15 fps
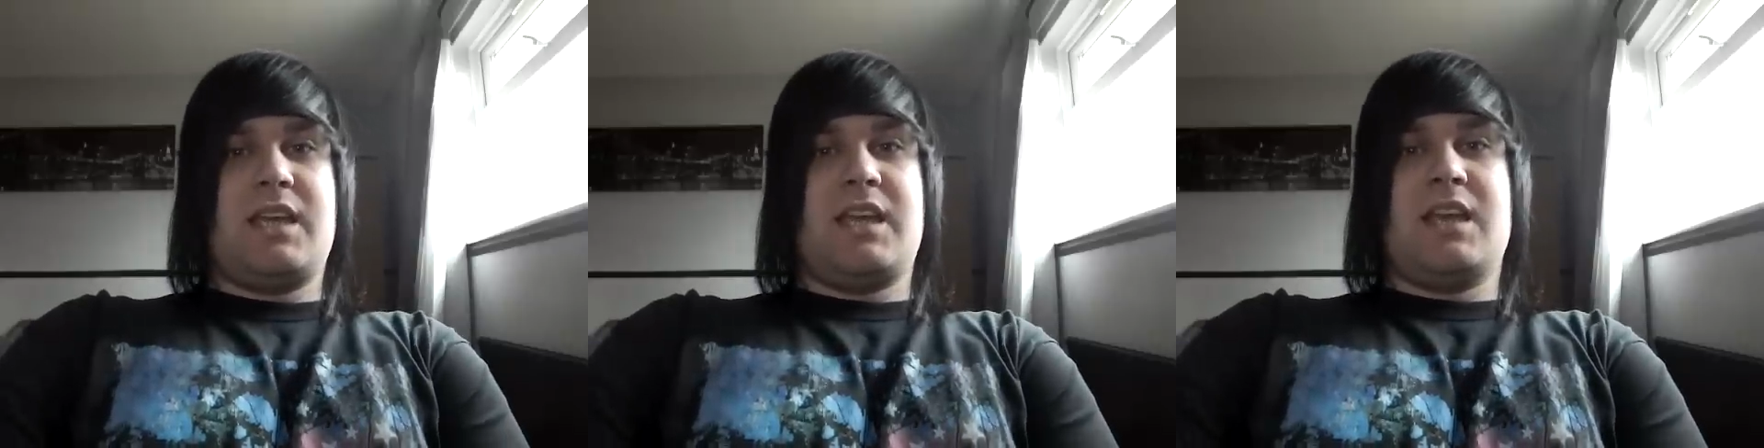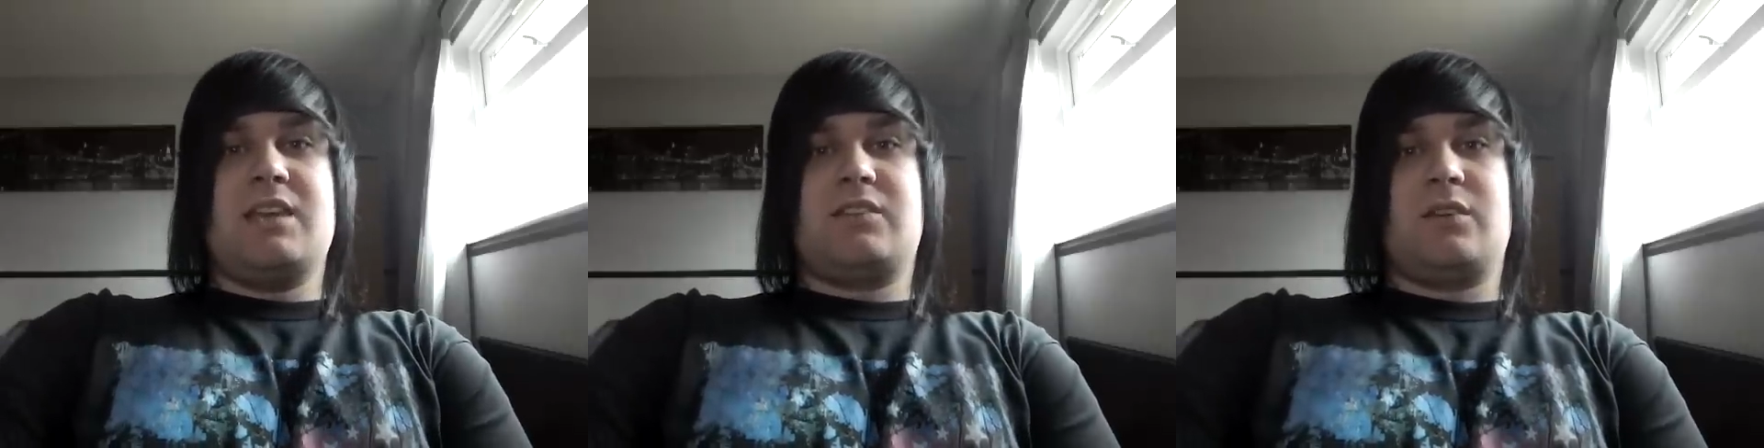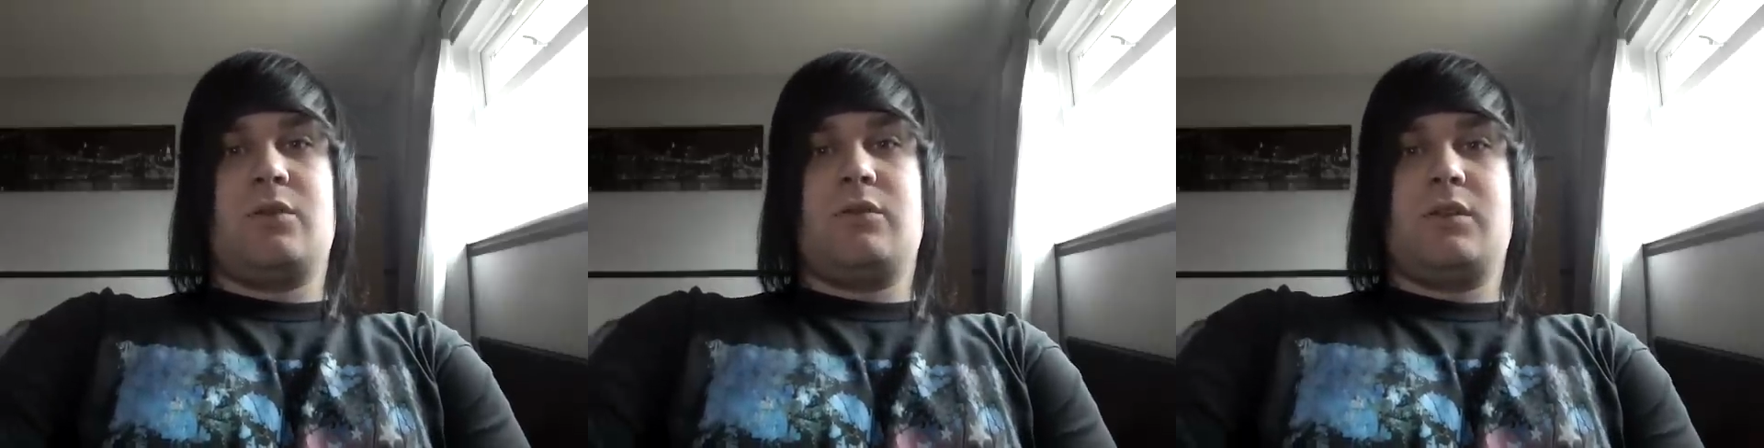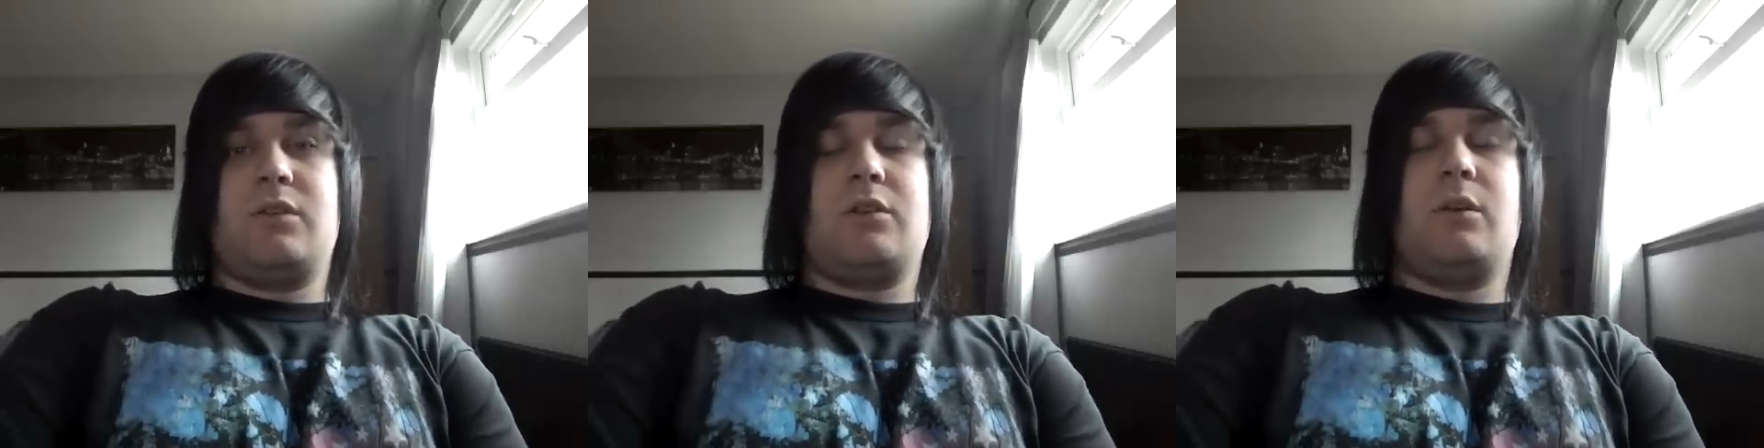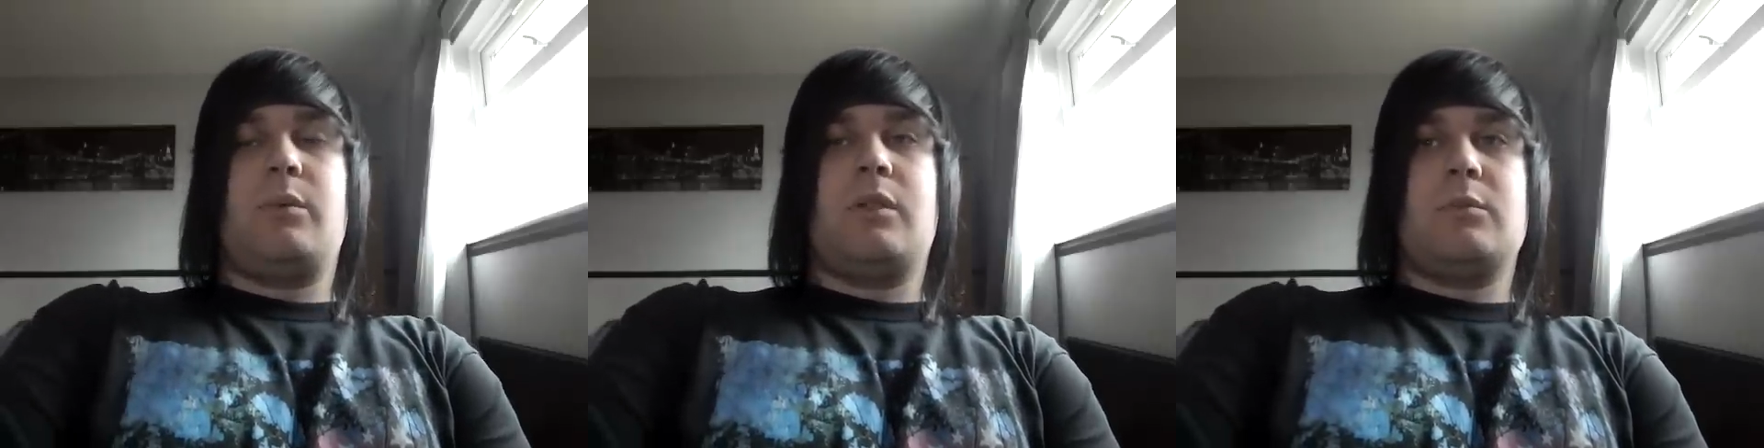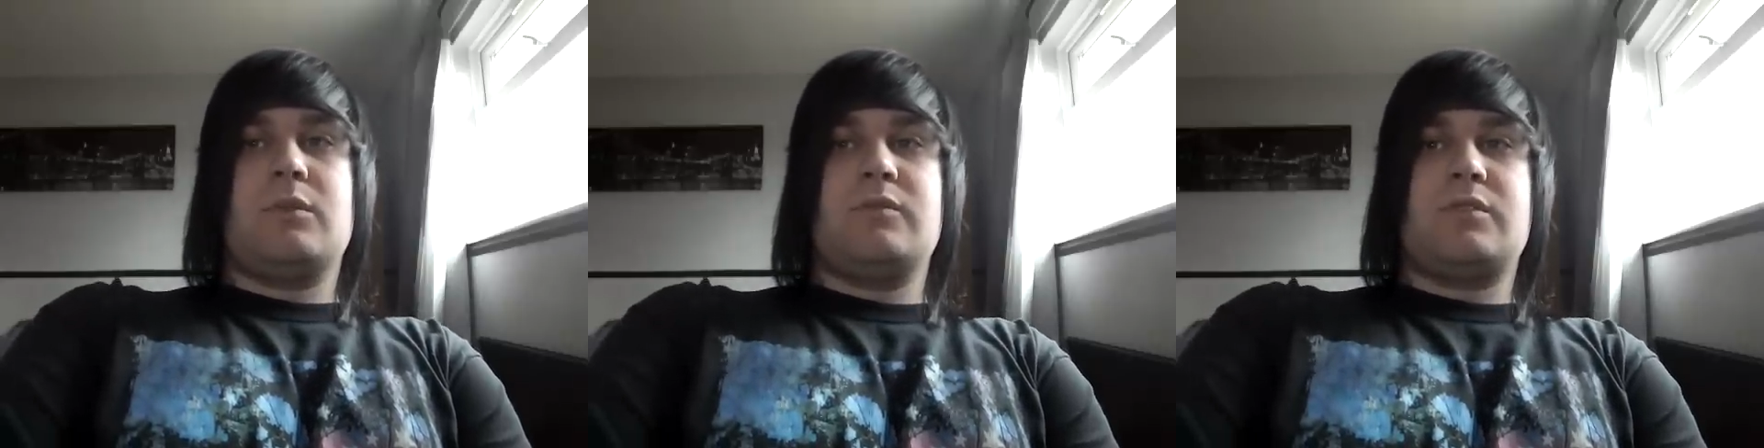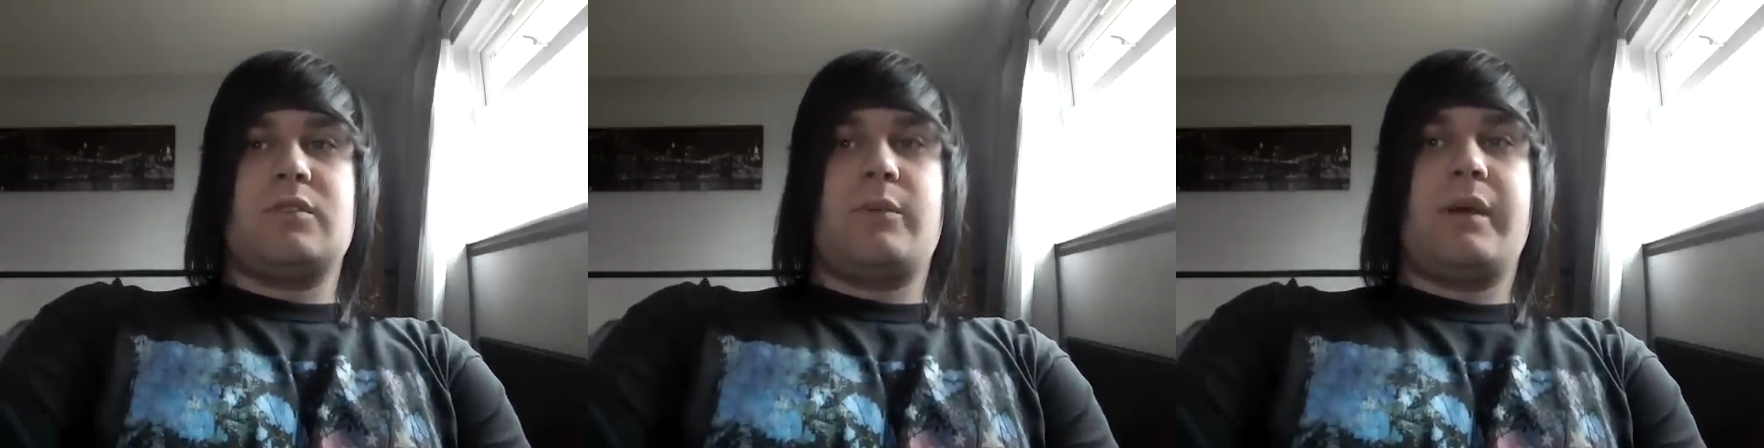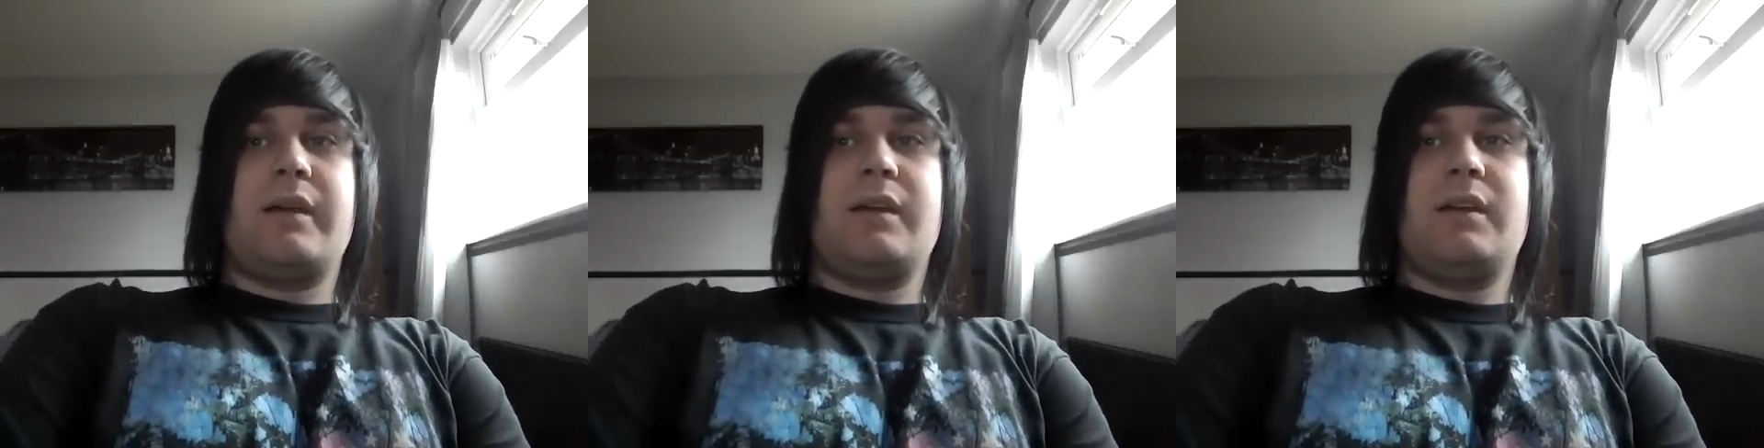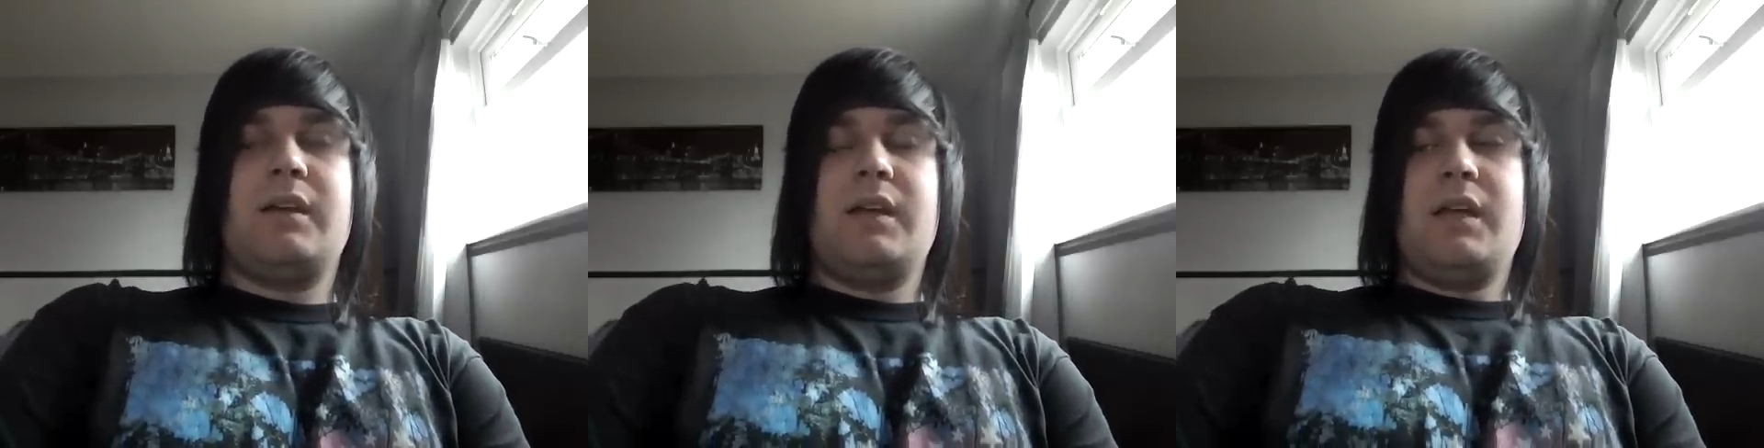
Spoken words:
is only a couple of months away.